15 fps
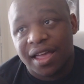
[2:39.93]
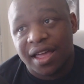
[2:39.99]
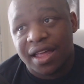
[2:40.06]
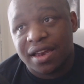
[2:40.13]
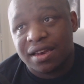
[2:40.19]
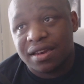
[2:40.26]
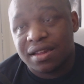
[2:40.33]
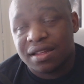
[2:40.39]

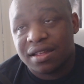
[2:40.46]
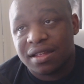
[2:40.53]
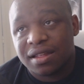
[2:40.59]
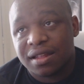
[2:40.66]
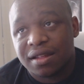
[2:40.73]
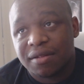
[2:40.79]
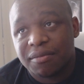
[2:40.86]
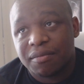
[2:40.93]
And
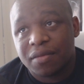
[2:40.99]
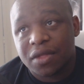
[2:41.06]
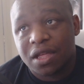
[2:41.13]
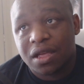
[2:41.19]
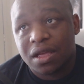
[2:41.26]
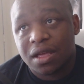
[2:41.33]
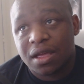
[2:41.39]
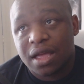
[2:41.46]

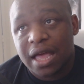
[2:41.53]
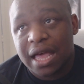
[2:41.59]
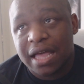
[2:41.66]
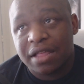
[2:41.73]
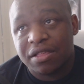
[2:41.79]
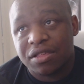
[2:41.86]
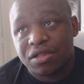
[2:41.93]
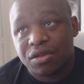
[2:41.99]

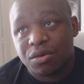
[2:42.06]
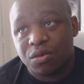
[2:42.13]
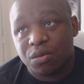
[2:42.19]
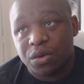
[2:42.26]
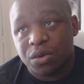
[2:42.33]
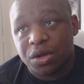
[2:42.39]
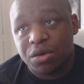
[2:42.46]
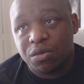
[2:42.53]
as
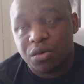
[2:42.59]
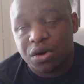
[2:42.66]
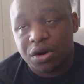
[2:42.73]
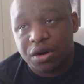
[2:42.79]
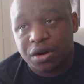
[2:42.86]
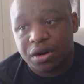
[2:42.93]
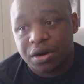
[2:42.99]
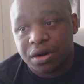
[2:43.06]
we
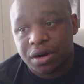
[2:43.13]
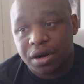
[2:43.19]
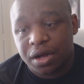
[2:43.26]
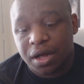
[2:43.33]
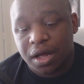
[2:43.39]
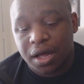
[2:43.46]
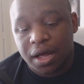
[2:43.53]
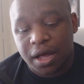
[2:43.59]
were
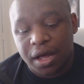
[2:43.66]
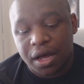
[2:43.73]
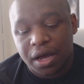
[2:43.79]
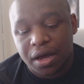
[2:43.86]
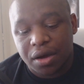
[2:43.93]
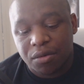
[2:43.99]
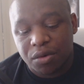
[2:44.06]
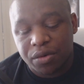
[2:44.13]

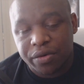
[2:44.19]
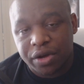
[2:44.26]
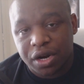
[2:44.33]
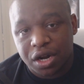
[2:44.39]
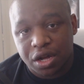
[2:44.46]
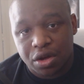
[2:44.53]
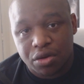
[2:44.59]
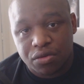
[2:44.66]

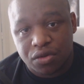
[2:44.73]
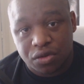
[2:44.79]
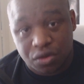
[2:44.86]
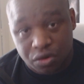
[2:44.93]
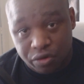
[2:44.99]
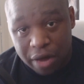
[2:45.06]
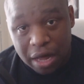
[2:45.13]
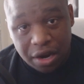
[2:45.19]
gonna go to
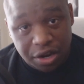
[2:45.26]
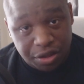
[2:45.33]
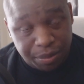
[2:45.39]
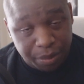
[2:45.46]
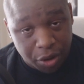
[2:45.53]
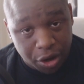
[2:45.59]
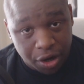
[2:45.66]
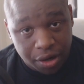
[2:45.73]
the
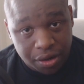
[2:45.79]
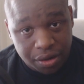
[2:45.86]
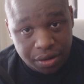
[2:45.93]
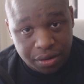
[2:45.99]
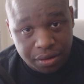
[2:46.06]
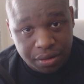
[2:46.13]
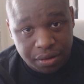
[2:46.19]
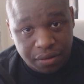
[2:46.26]
Growlithe Park
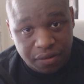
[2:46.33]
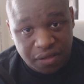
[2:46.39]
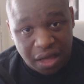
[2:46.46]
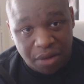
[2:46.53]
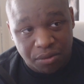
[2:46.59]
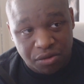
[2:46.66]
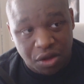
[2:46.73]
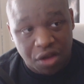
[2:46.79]

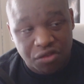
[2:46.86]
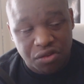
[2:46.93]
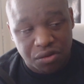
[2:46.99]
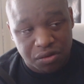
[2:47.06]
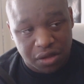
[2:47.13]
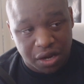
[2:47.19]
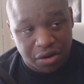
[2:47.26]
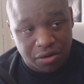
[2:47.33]
that was
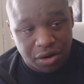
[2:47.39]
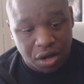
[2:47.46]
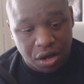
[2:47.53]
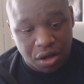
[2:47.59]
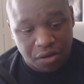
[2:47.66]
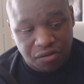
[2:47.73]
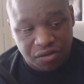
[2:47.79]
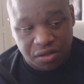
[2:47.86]
also there in
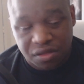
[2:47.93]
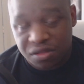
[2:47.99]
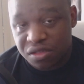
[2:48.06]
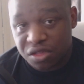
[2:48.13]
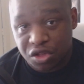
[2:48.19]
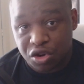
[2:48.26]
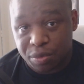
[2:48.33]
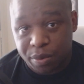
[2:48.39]
Austin.
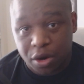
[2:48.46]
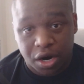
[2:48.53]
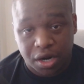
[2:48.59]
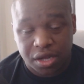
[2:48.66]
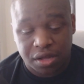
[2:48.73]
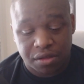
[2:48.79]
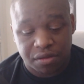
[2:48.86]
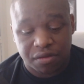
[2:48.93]
Cedar
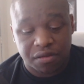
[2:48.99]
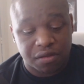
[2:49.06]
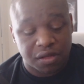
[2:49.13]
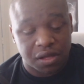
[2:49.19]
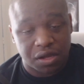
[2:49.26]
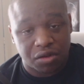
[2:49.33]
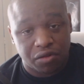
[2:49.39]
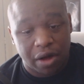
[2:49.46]
Park
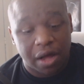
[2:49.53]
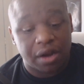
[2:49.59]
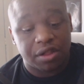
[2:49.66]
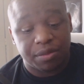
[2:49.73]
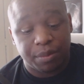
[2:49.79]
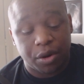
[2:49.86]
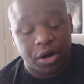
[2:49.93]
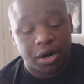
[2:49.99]
is the
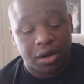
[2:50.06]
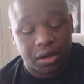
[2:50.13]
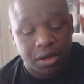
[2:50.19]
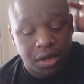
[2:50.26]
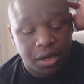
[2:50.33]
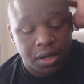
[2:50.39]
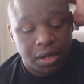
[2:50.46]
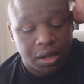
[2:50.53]
Growlithe Park,
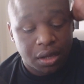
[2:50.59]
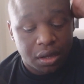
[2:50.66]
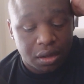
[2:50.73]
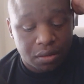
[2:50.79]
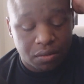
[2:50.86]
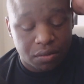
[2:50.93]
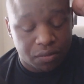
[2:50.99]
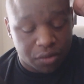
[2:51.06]

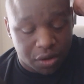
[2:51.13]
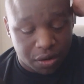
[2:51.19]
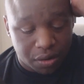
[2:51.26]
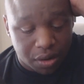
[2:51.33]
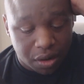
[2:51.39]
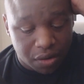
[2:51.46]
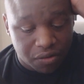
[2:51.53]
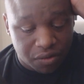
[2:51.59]
and we were
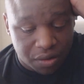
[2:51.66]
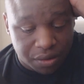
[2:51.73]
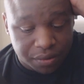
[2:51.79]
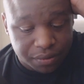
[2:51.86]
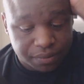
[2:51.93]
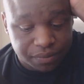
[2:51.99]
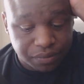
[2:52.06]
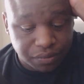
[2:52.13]
there in
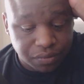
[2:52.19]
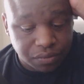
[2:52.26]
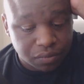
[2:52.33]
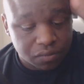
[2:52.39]
Austin.